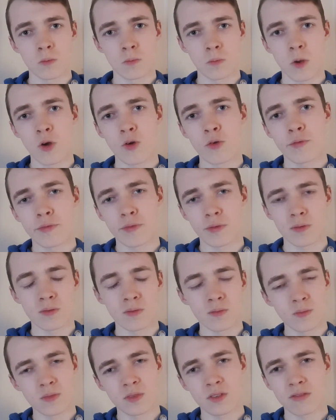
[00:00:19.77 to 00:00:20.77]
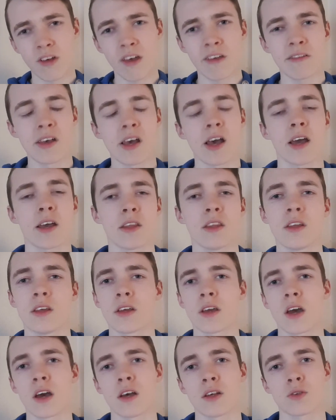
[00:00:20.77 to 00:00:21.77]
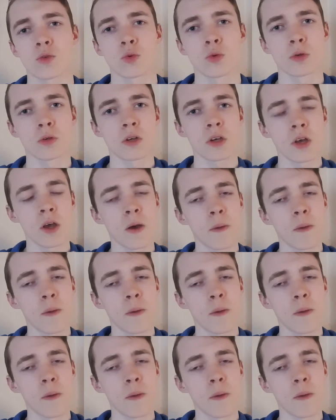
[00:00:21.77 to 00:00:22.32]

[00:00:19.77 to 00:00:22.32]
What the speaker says: both slightly higher than Garswood,